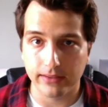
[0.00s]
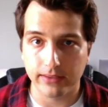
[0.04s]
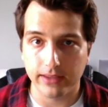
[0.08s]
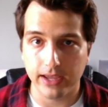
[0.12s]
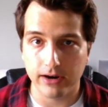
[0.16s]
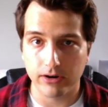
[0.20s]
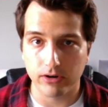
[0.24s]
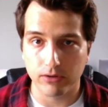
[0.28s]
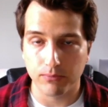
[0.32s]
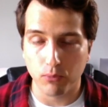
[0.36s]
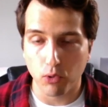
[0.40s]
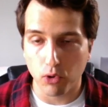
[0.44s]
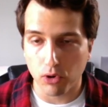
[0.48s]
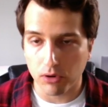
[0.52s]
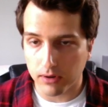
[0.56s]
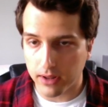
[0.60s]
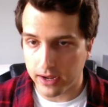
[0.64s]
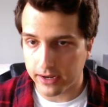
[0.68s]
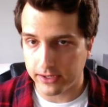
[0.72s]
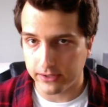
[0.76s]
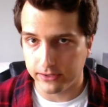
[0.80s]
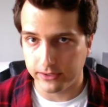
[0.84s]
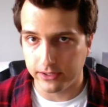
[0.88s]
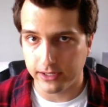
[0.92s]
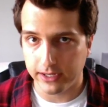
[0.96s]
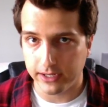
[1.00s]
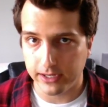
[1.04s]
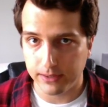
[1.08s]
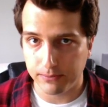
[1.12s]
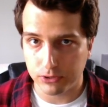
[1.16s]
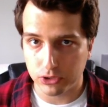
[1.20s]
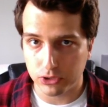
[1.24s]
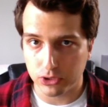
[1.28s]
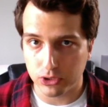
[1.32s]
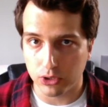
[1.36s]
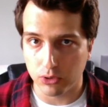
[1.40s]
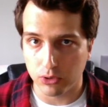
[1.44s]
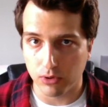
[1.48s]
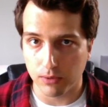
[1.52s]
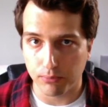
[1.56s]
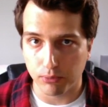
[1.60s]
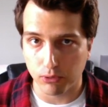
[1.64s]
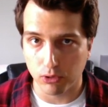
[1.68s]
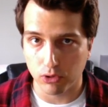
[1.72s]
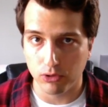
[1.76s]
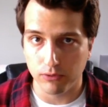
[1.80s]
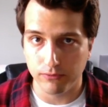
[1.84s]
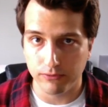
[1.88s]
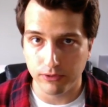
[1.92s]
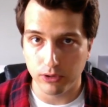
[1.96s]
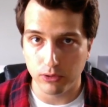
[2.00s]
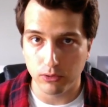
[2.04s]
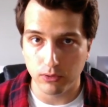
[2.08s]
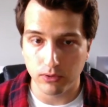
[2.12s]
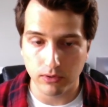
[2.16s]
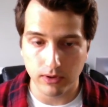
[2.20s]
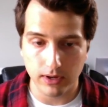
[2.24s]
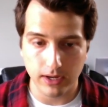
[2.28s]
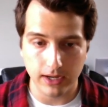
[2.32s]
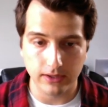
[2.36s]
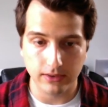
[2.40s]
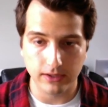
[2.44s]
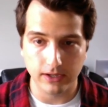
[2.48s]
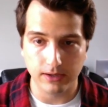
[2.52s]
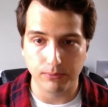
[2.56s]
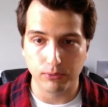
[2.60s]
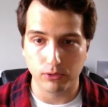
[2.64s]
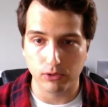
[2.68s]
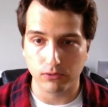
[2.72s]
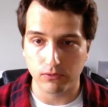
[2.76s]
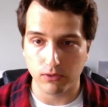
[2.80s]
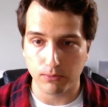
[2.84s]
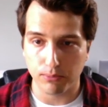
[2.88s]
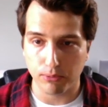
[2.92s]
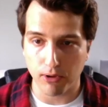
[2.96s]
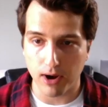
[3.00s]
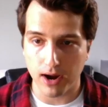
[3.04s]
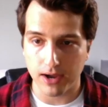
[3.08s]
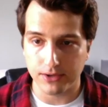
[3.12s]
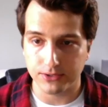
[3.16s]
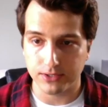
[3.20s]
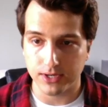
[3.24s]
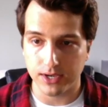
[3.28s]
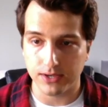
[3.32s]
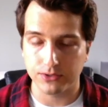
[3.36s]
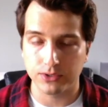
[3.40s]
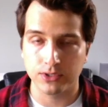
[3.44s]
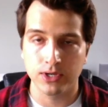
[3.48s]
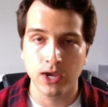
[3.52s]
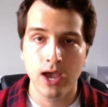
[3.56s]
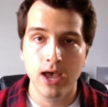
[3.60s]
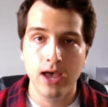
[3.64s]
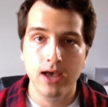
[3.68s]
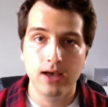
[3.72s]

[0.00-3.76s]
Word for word: they are more likely to approve you in the approval process.